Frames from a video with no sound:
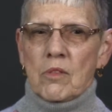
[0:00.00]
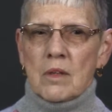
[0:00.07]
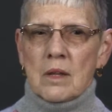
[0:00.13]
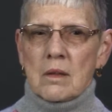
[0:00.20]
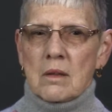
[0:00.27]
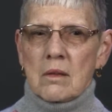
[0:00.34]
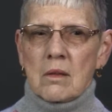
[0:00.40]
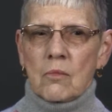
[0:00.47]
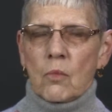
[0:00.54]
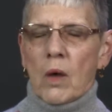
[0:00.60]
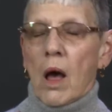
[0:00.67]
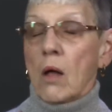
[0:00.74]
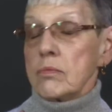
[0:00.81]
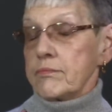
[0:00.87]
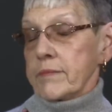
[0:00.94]
that,
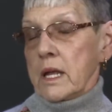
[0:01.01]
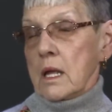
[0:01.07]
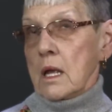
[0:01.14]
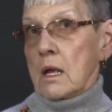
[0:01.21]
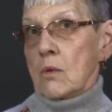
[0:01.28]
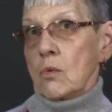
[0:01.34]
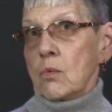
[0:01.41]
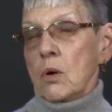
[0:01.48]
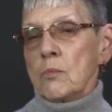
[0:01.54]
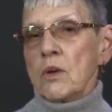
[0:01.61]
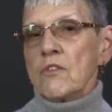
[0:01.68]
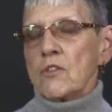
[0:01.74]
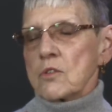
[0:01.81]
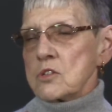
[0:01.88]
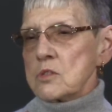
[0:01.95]
well, when
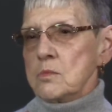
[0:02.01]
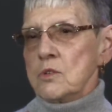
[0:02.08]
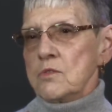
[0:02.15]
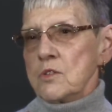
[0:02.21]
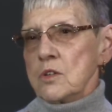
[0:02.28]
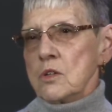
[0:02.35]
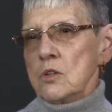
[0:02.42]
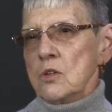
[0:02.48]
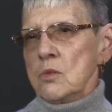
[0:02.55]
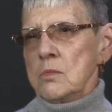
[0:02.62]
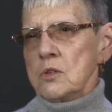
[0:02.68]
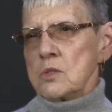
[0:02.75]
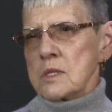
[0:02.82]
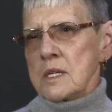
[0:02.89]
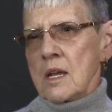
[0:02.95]
we first moved to the new
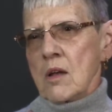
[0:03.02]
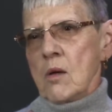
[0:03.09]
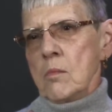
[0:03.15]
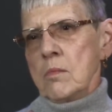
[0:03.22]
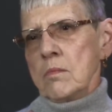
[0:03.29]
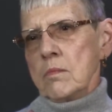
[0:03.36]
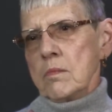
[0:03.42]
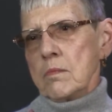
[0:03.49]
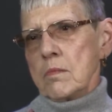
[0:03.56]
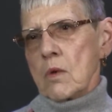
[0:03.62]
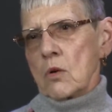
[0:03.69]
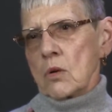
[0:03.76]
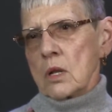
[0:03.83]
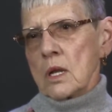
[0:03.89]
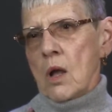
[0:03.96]
museum,
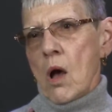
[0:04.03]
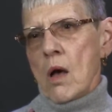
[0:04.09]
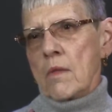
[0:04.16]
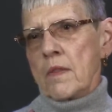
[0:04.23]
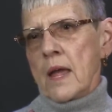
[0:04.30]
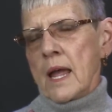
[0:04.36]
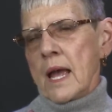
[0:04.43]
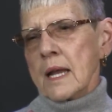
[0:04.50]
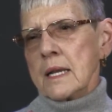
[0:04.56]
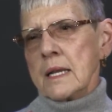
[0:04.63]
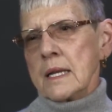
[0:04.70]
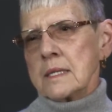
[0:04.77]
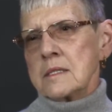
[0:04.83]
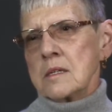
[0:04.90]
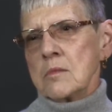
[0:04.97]
early on they had an
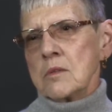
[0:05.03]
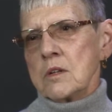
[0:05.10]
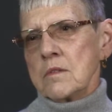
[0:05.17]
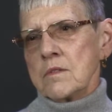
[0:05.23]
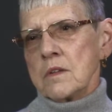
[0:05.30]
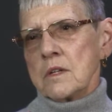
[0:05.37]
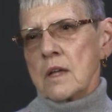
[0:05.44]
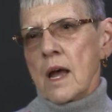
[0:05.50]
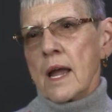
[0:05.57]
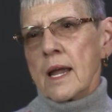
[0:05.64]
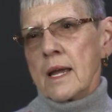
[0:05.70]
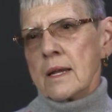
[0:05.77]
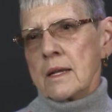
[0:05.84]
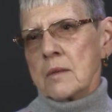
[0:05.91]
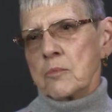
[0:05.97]
exhibit of the
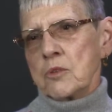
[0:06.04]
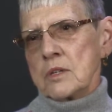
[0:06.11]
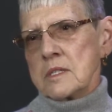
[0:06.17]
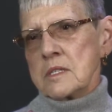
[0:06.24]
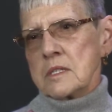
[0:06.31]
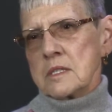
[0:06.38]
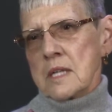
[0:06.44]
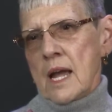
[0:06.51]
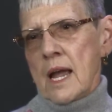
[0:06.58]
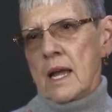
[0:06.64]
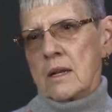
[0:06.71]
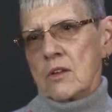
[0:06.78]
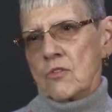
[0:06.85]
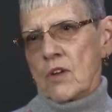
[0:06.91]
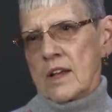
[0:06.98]
Princess
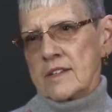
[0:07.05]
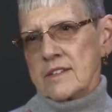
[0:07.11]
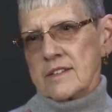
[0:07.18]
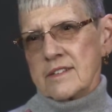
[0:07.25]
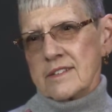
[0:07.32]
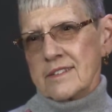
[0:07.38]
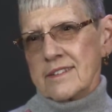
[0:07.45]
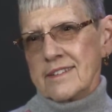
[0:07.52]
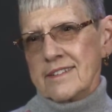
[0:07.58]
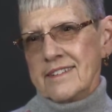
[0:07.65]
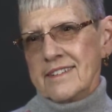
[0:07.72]
Diana dresses.